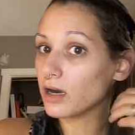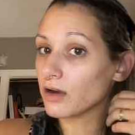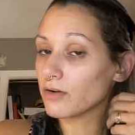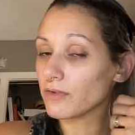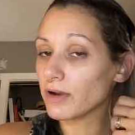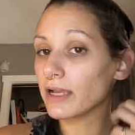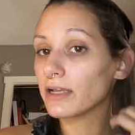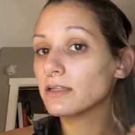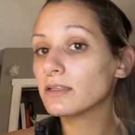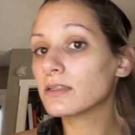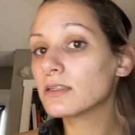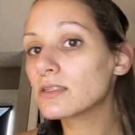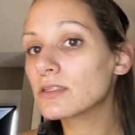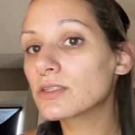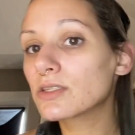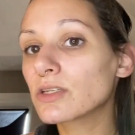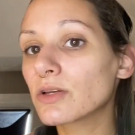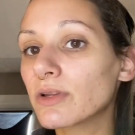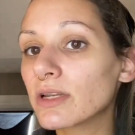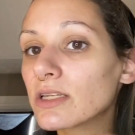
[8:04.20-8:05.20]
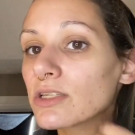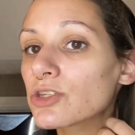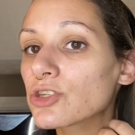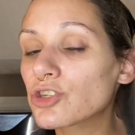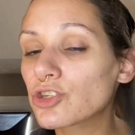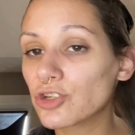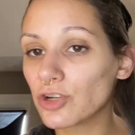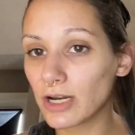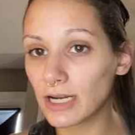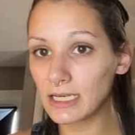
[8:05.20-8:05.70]
Alright, so it is
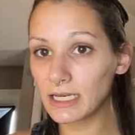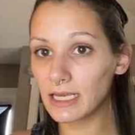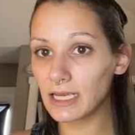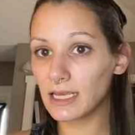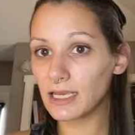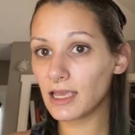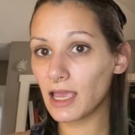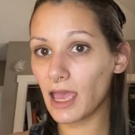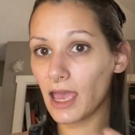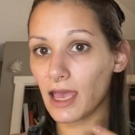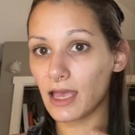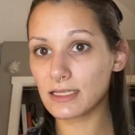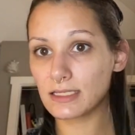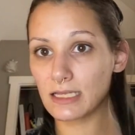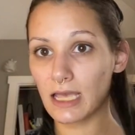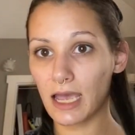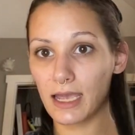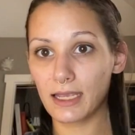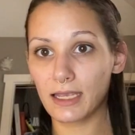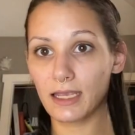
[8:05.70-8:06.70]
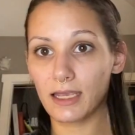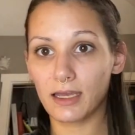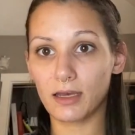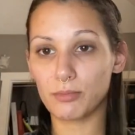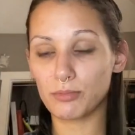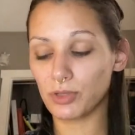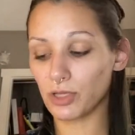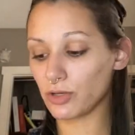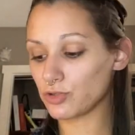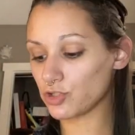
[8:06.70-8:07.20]
straightening as I
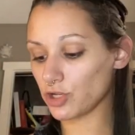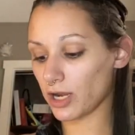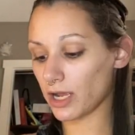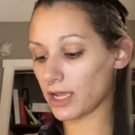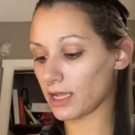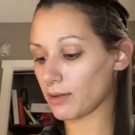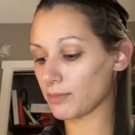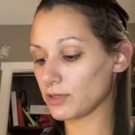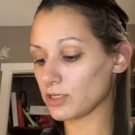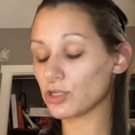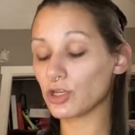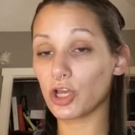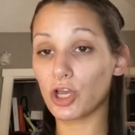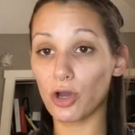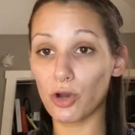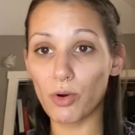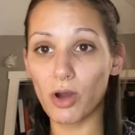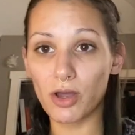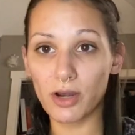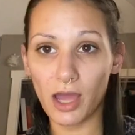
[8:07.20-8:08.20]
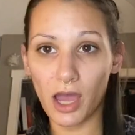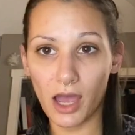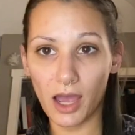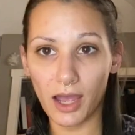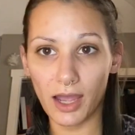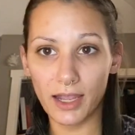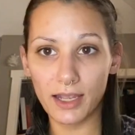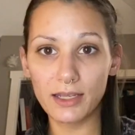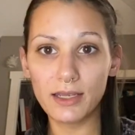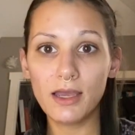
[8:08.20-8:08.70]
am blow drying. I'm going to go on
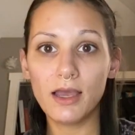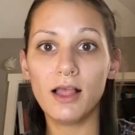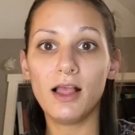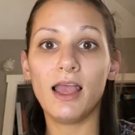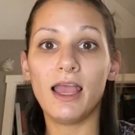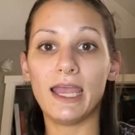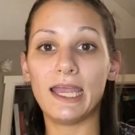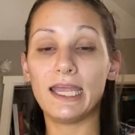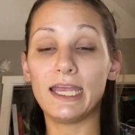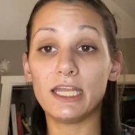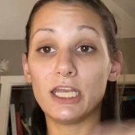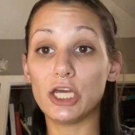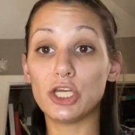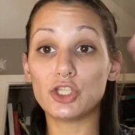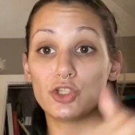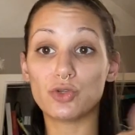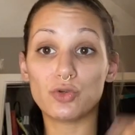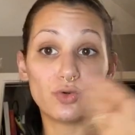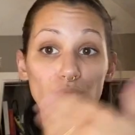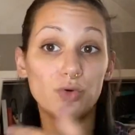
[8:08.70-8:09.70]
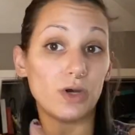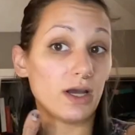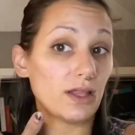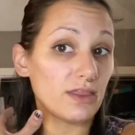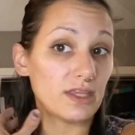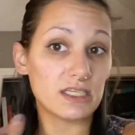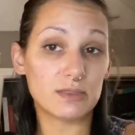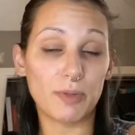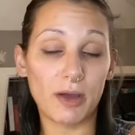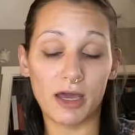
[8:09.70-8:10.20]
high and do
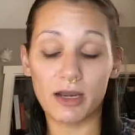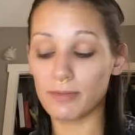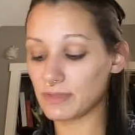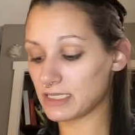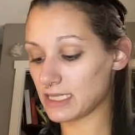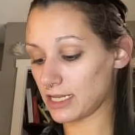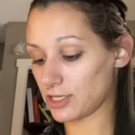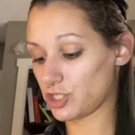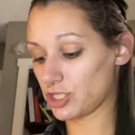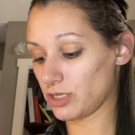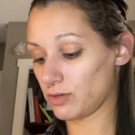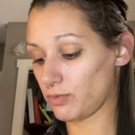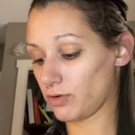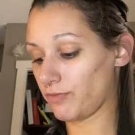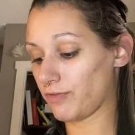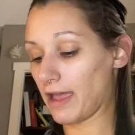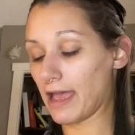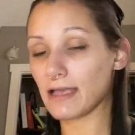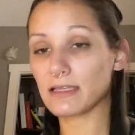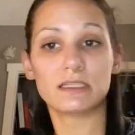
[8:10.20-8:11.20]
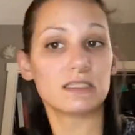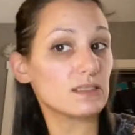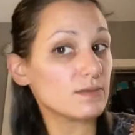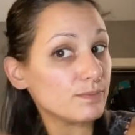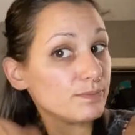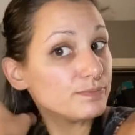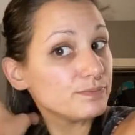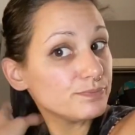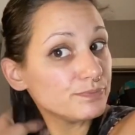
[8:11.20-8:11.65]
this bottom section real fast.